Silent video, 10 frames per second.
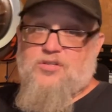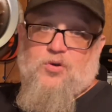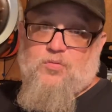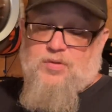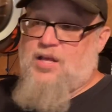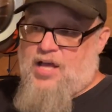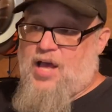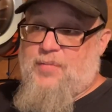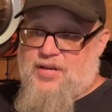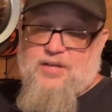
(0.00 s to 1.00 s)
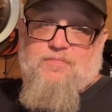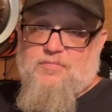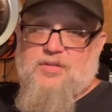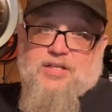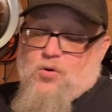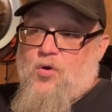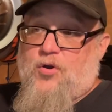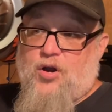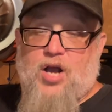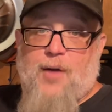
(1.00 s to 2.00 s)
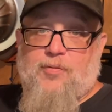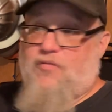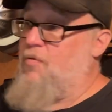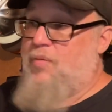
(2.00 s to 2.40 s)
So, I mean, order a couple of them,